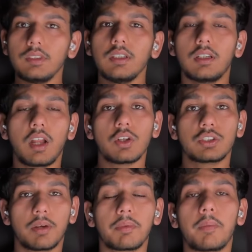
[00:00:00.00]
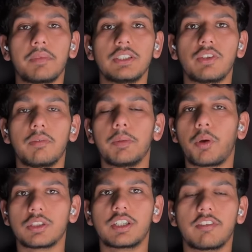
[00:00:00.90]
Now, some companies will be
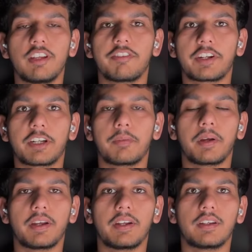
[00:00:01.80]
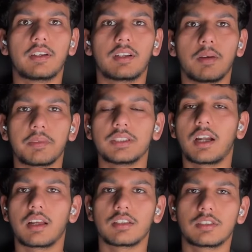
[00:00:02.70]
positively affected by it. Companies
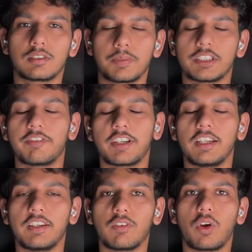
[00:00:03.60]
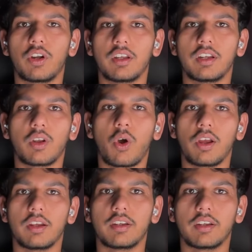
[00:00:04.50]
that are specifically involved in
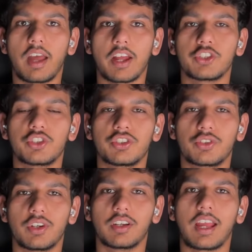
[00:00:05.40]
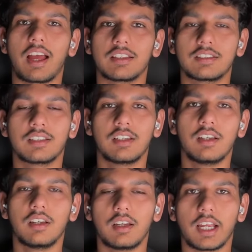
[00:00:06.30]
oil and natural gas
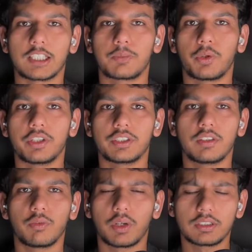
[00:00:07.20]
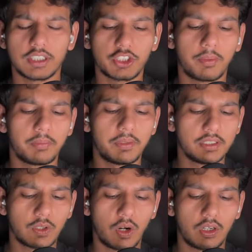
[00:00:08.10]
exploration. One such company is
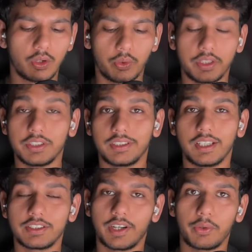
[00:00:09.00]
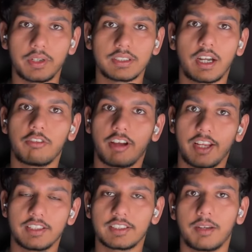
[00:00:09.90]
called ONGC. Let's try to understand why
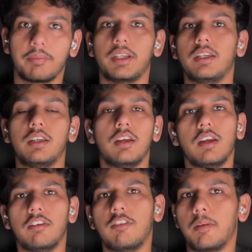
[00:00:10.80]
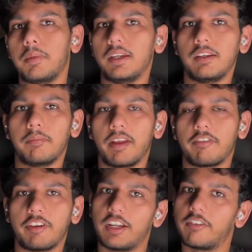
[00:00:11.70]
this company will be
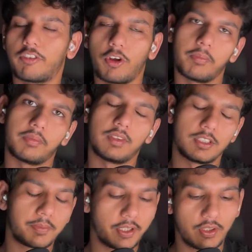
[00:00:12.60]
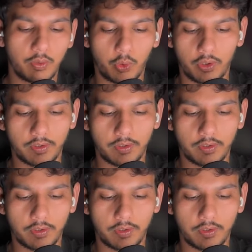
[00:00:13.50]
benefiting from this particular war.